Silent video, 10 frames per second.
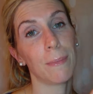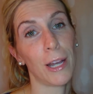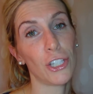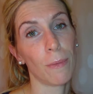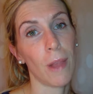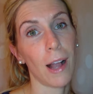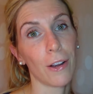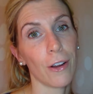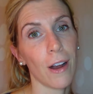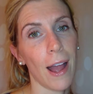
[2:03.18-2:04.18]
in my gym
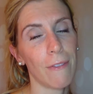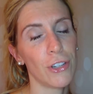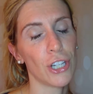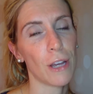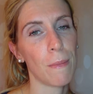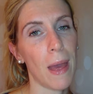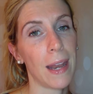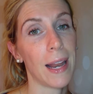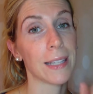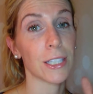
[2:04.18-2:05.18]
locker i have a gym
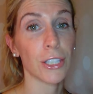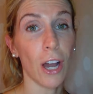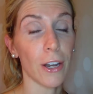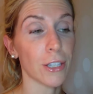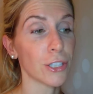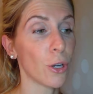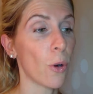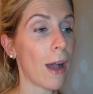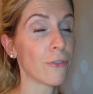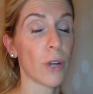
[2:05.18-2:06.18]
and it has a sauna
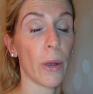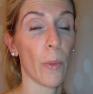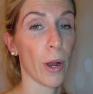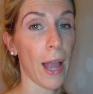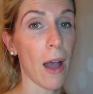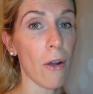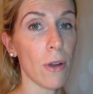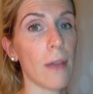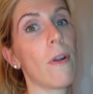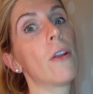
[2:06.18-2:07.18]
so after i work out
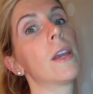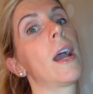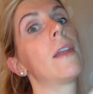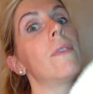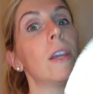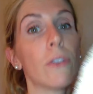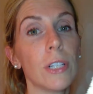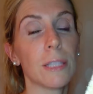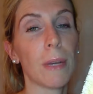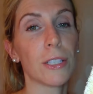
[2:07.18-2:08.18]
i've already kind of
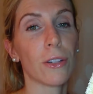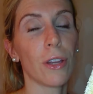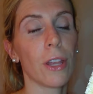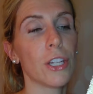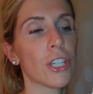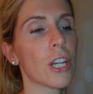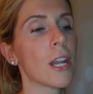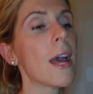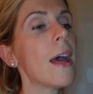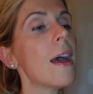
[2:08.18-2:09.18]
increased my circulation
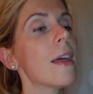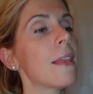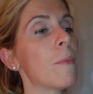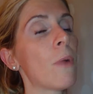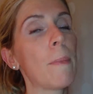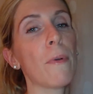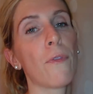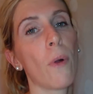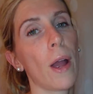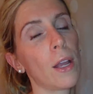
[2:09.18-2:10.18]
then right
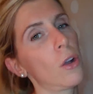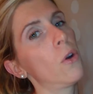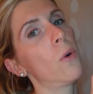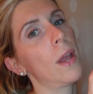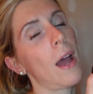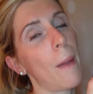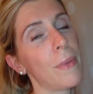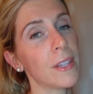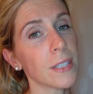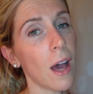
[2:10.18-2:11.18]
before i go and hop
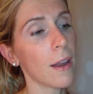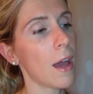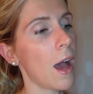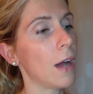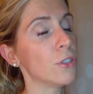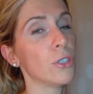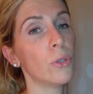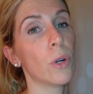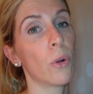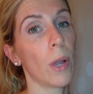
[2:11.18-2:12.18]
in the sauna i'll
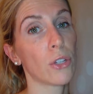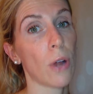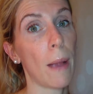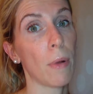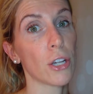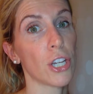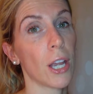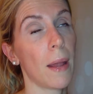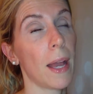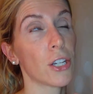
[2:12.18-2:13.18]
do a quick dry
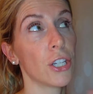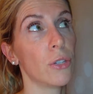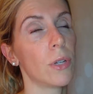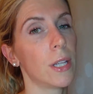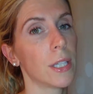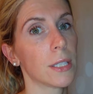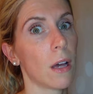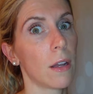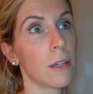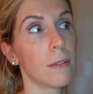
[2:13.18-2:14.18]
brushing i actually do it in the
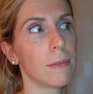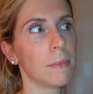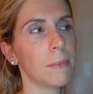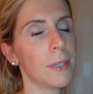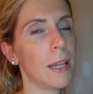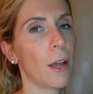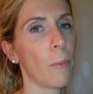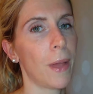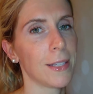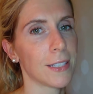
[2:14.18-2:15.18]
sauna and I
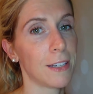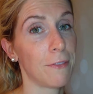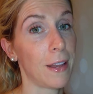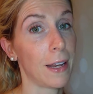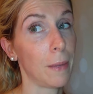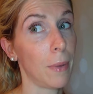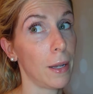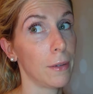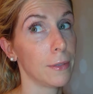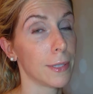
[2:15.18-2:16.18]
hope that doesn't offend
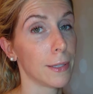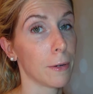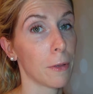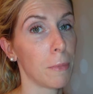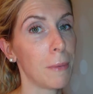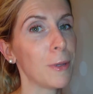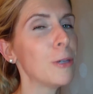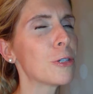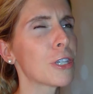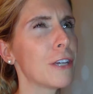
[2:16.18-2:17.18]
anybody who's in there with me. But
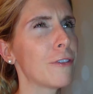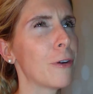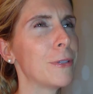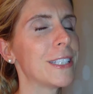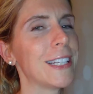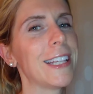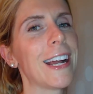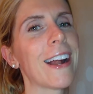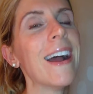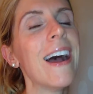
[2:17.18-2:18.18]
usually, if no one's in
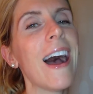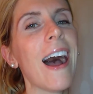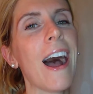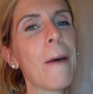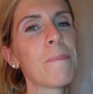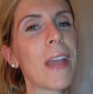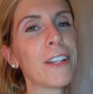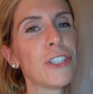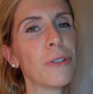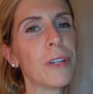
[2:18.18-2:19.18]
there, um, I'll
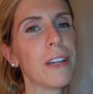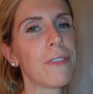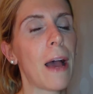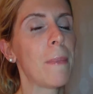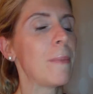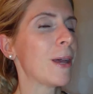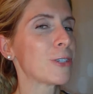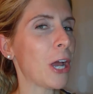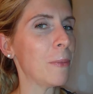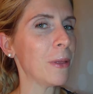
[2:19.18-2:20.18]
do it. If not, maybe I'll
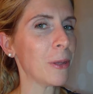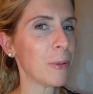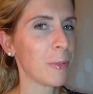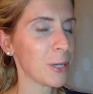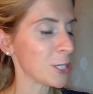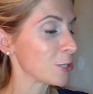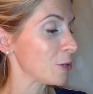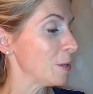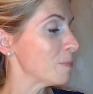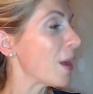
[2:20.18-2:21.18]
try to be a little bit more
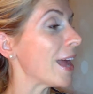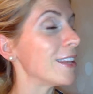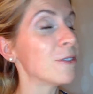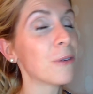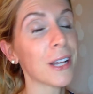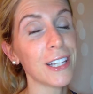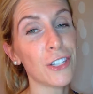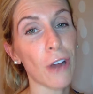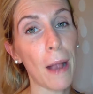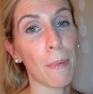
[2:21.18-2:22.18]
discreet. But you quickly
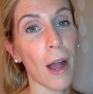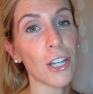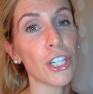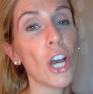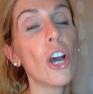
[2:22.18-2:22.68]
dry brush.